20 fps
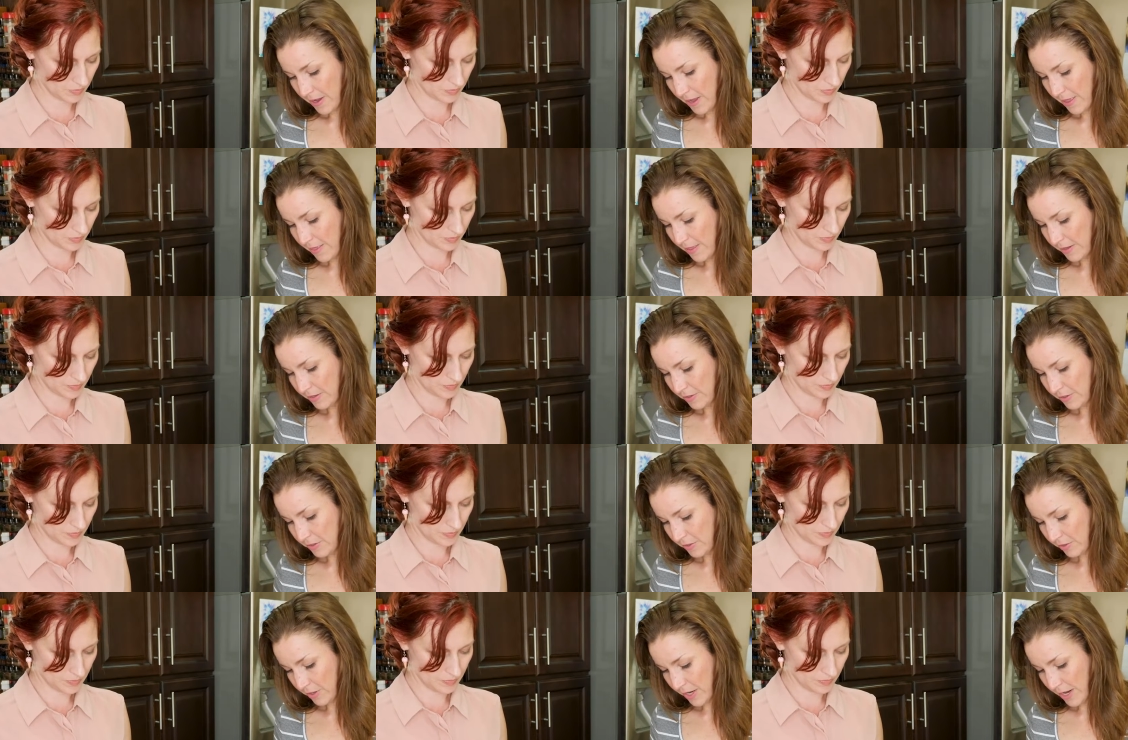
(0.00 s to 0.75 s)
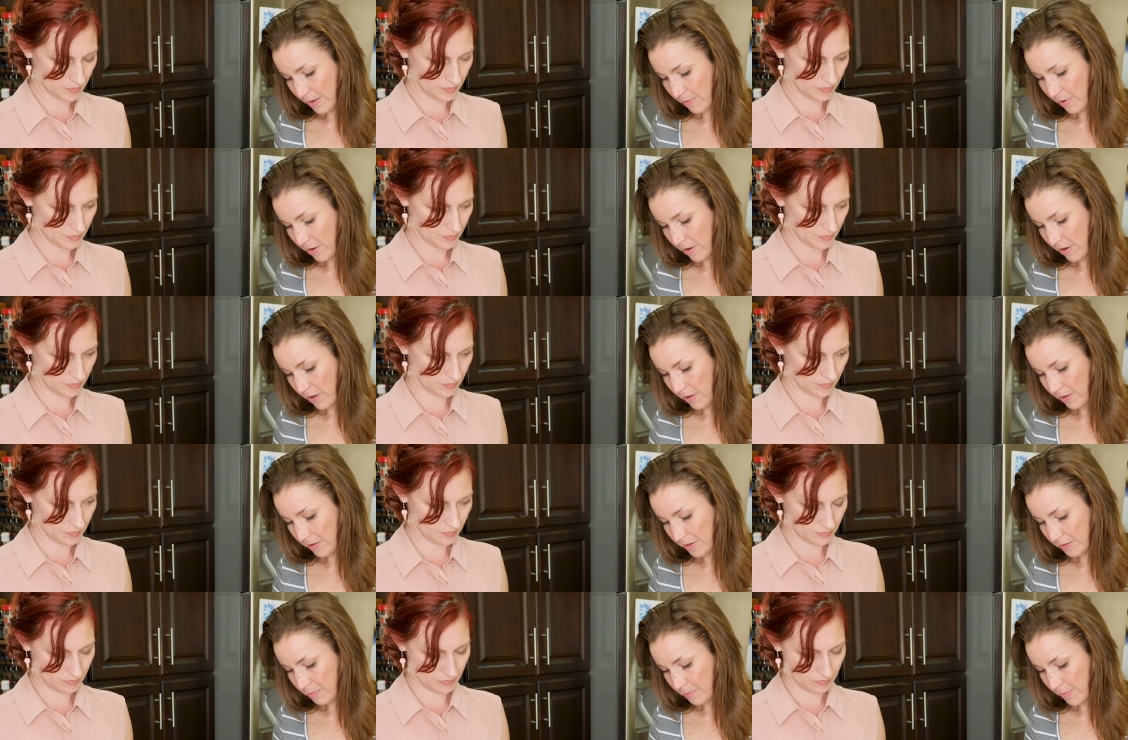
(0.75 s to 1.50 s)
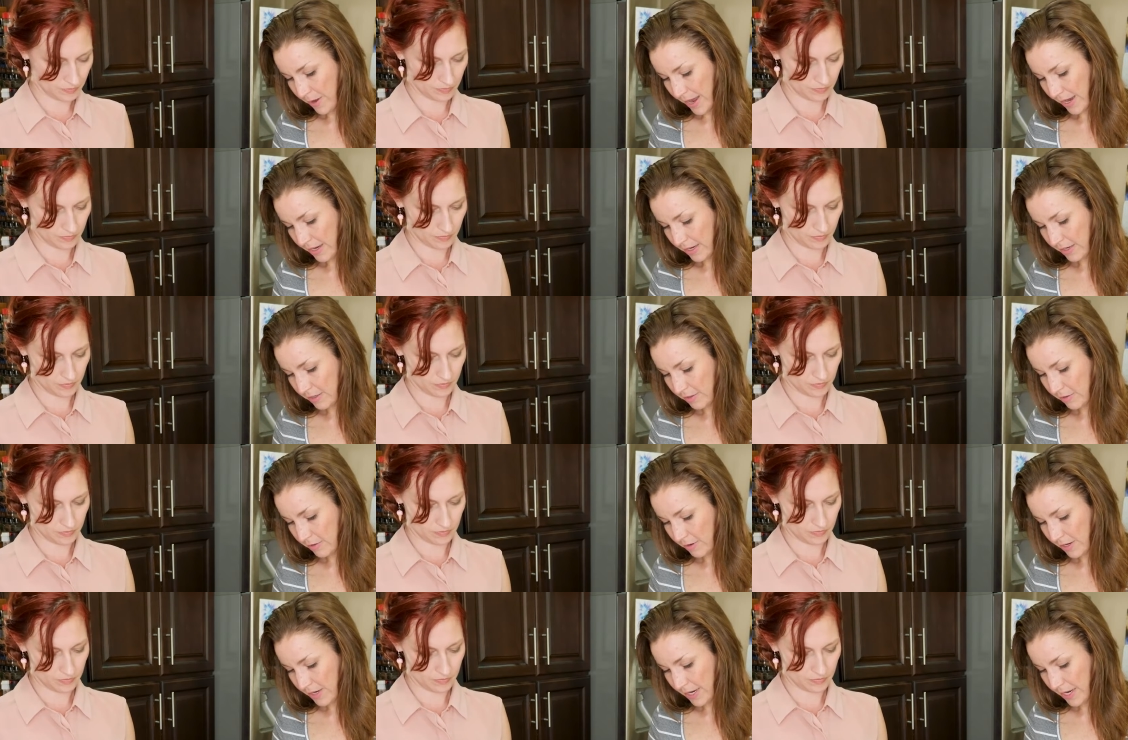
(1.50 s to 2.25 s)
Speaker 1: And then scrape all this back into
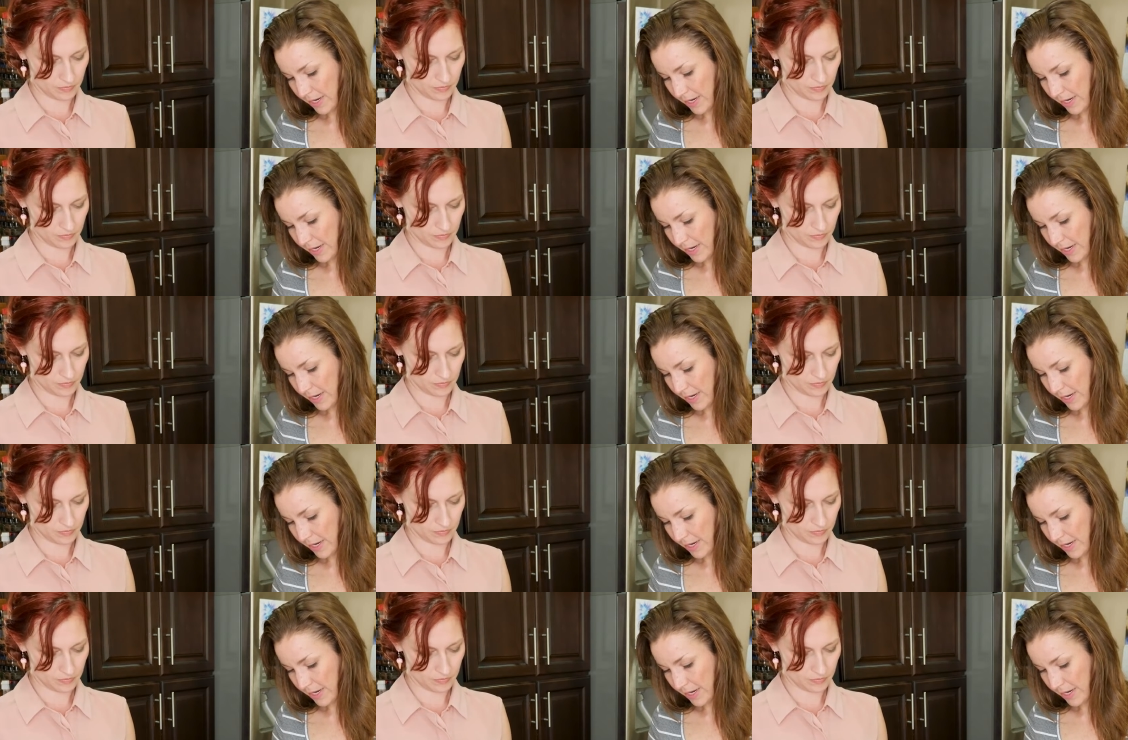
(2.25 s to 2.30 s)
our